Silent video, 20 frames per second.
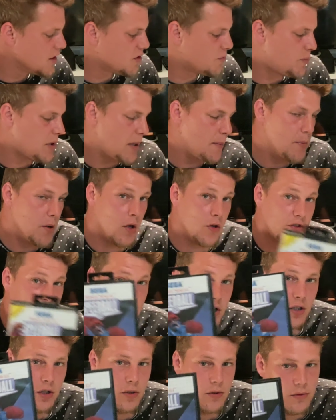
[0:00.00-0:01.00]
Speedball
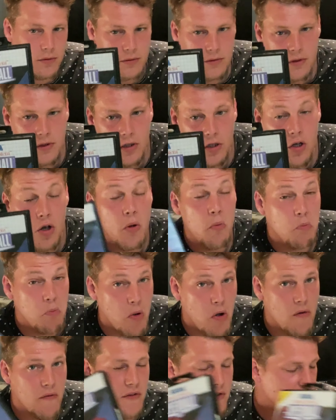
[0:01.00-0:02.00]
2,
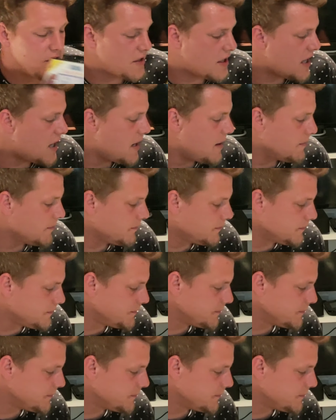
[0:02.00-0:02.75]
more of the same.